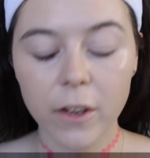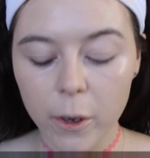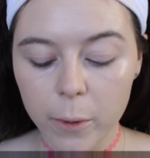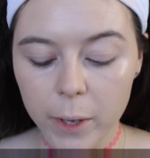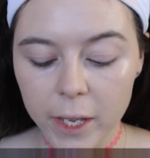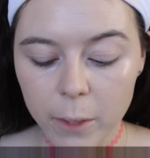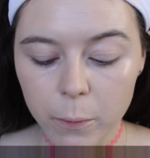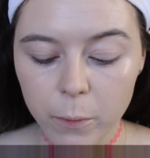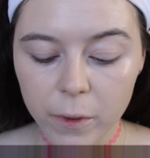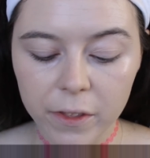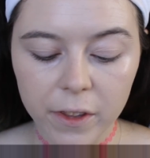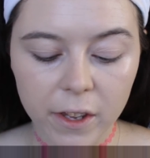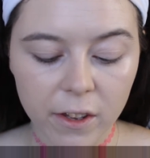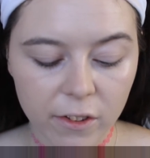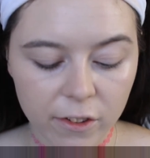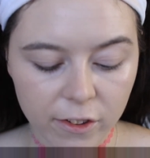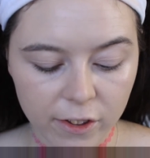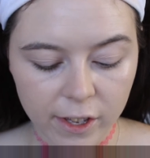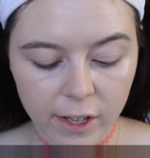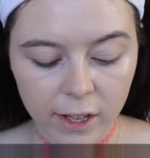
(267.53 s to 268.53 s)
Going in with
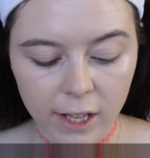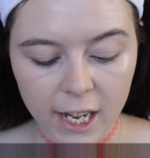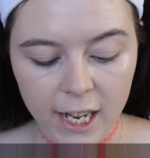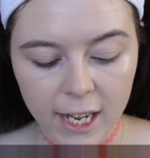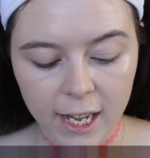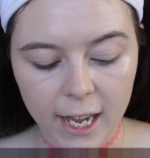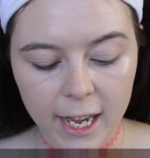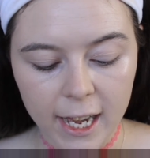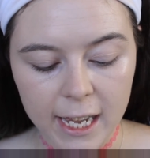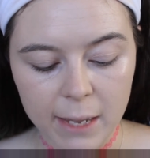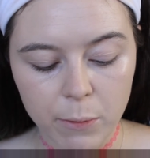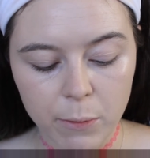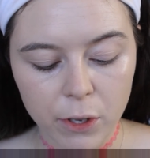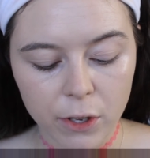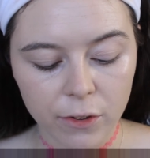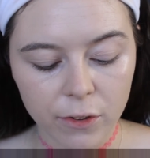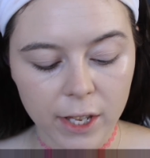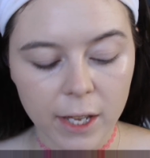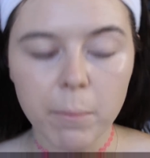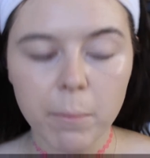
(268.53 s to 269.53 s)
concealer, I am
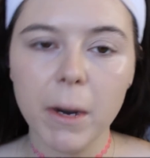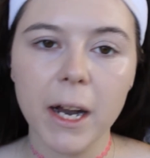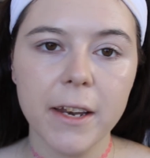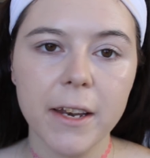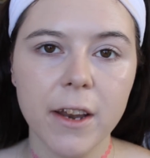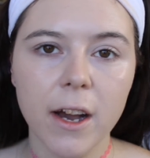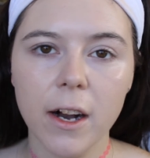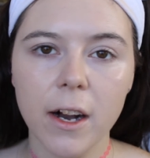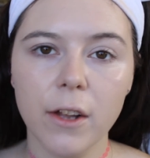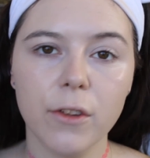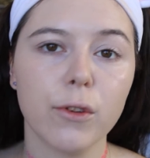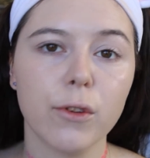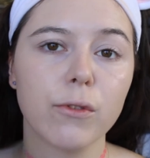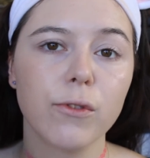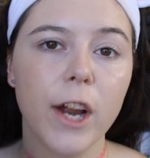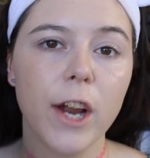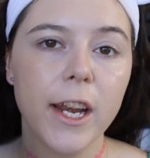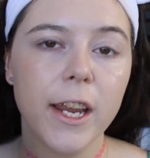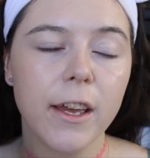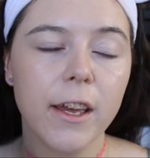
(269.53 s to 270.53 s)
using my NARS
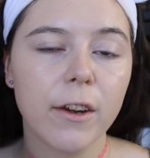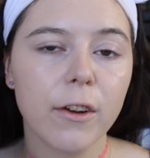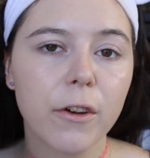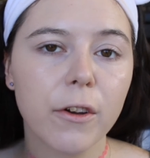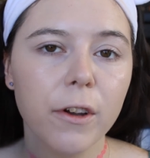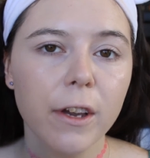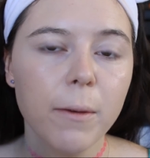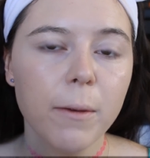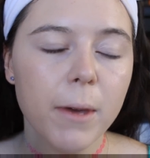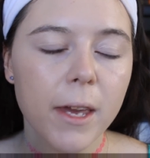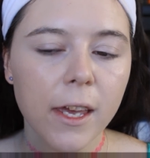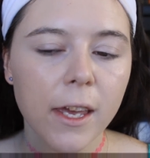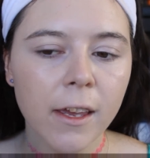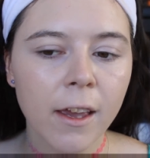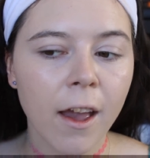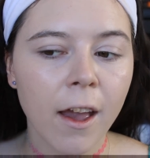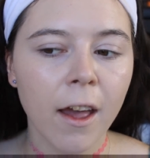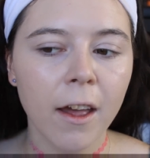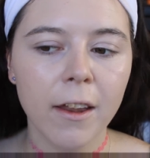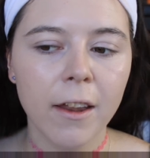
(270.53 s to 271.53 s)
Radiant
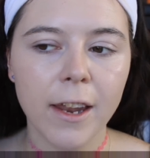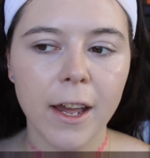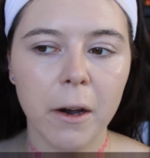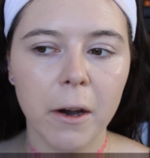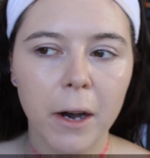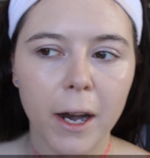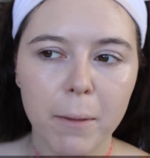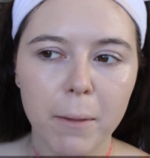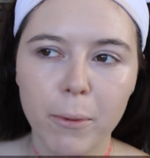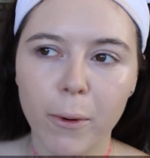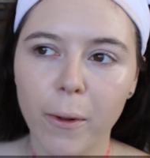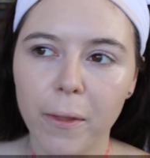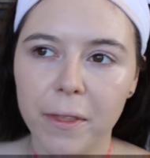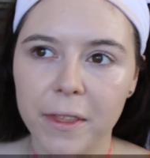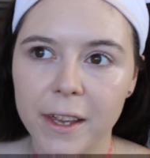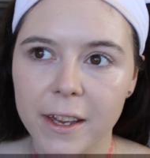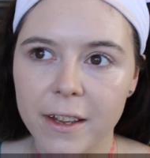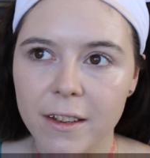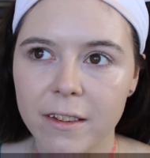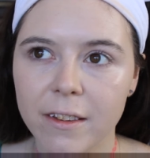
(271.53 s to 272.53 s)
Creamy. Now I
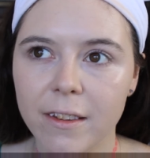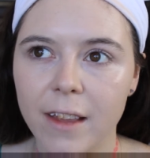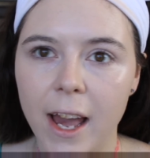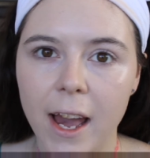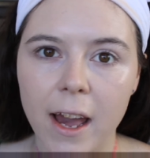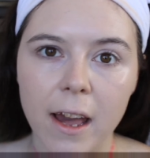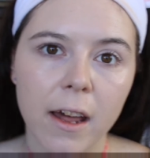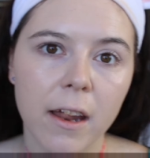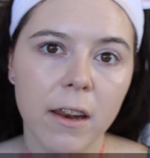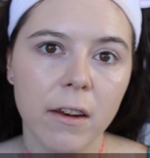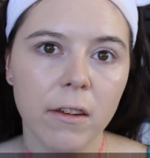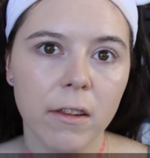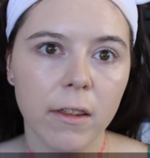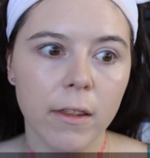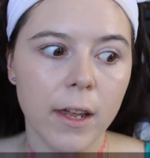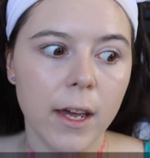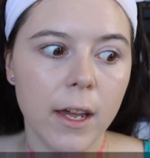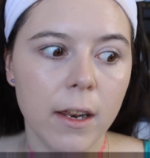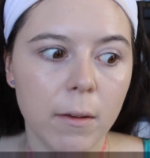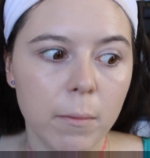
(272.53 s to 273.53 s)
bought this and
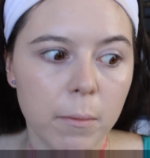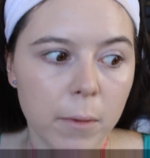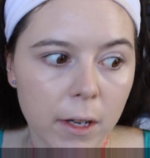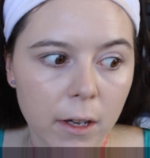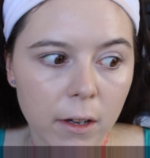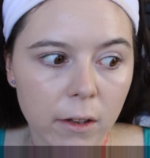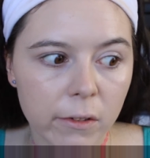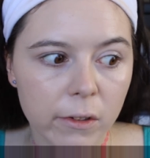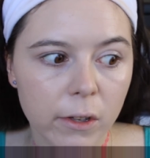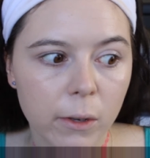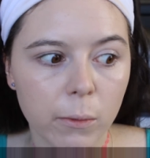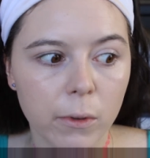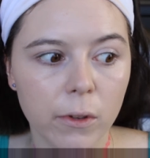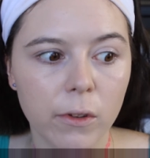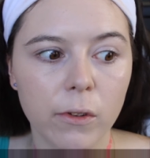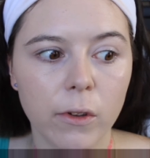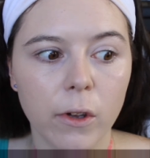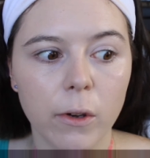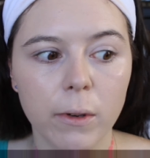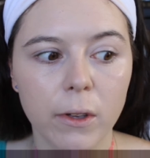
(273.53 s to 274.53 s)
then because it
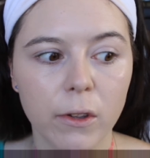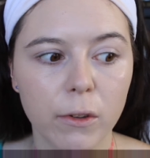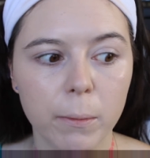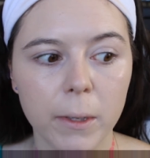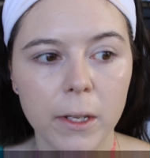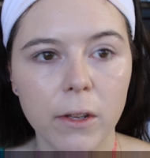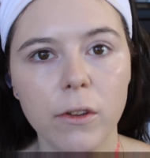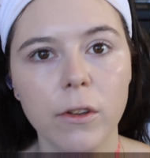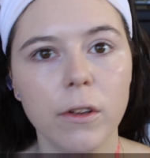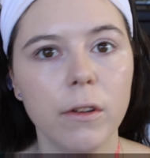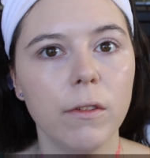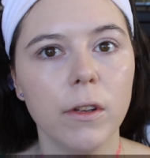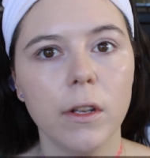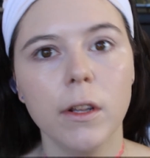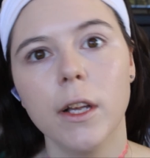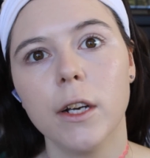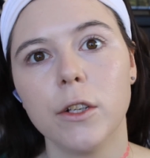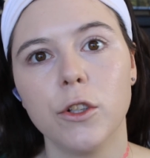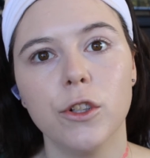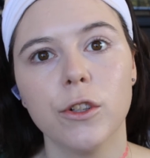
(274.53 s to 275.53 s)
was so expensive
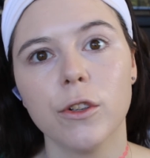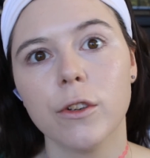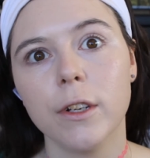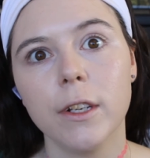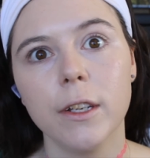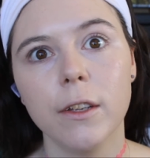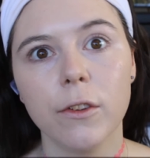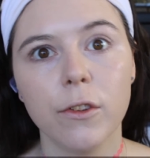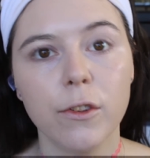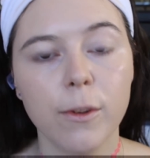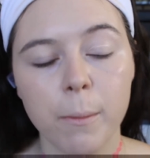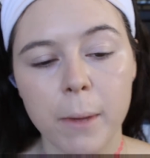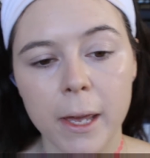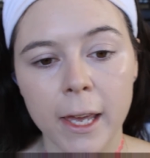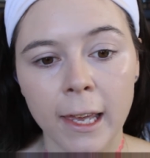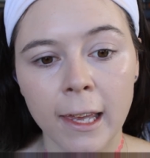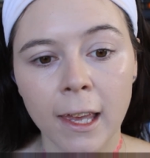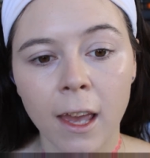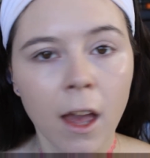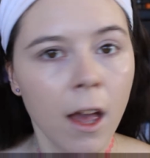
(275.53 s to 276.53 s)
and luxurious to
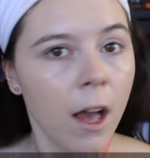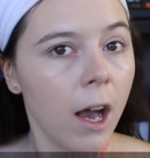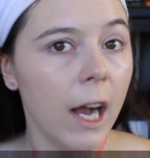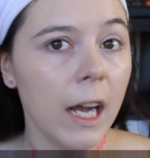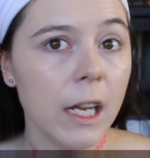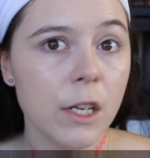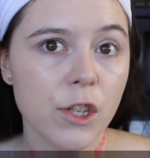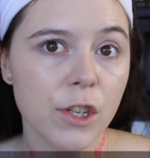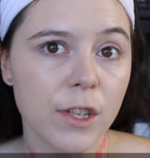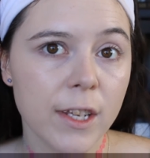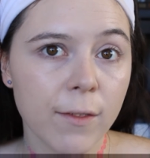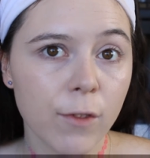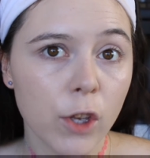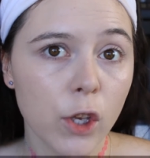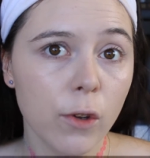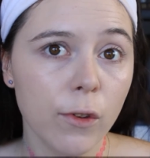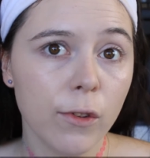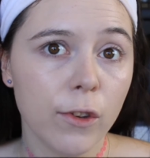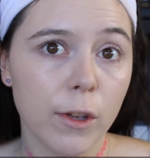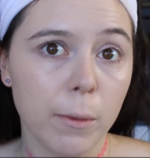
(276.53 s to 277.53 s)
me, I just never
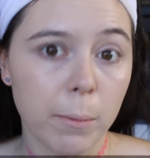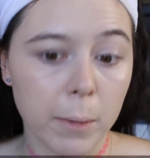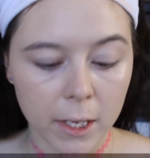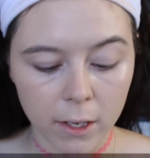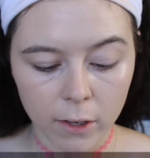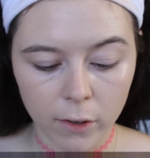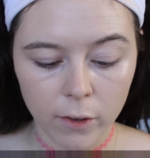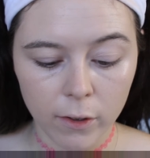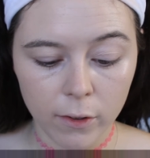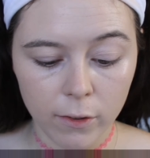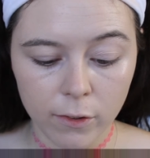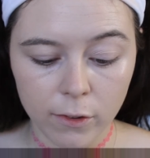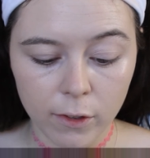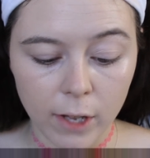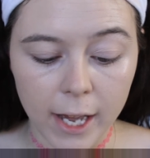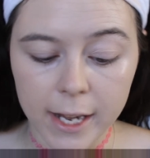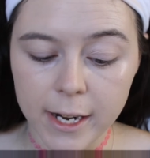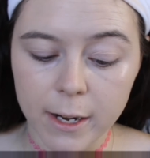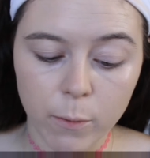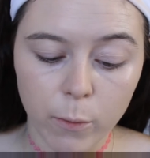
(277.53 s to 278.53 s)
used it because
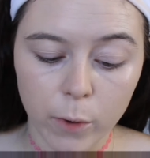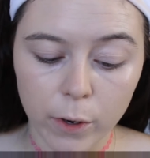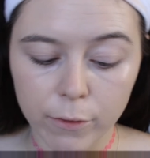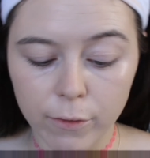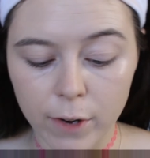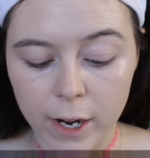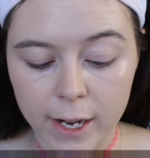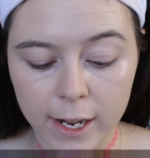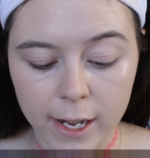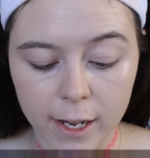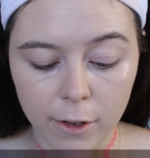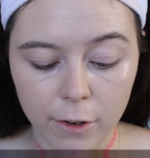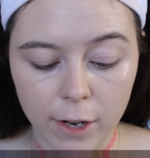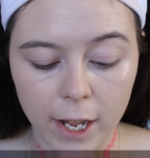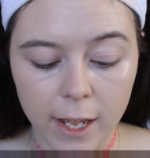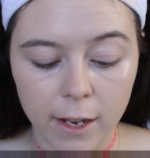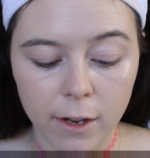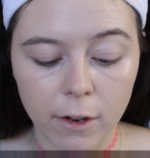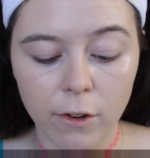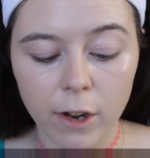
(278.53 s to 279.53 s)
I didn't want to run out
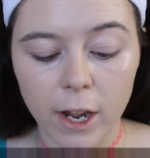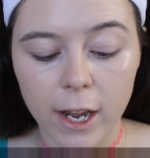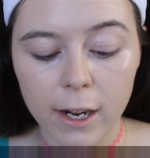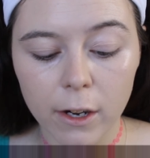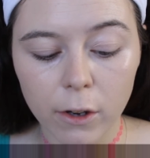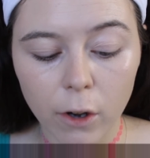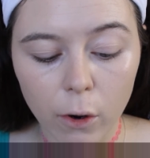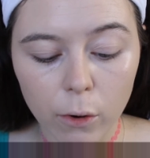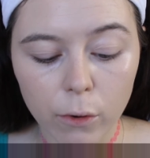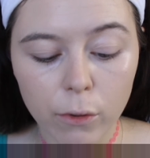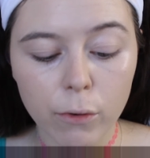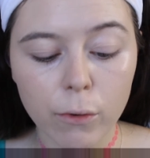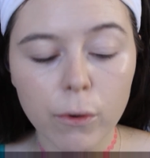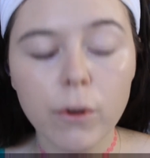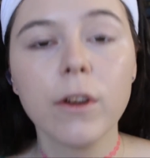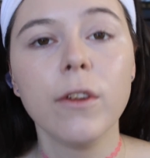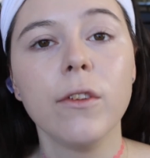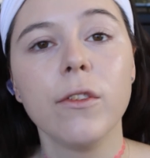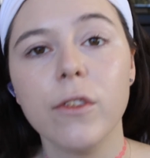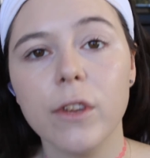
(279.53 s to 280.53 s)
and I go
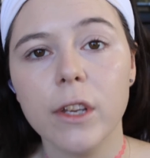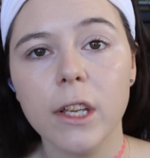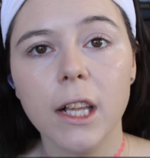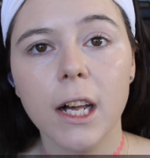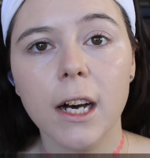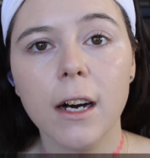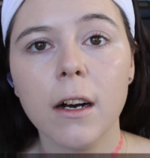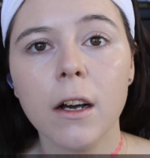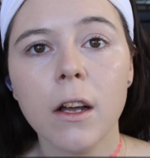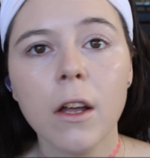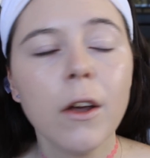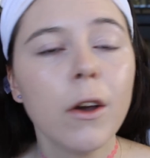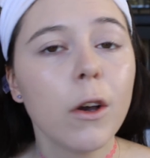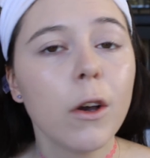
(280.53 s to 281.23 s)
through concealer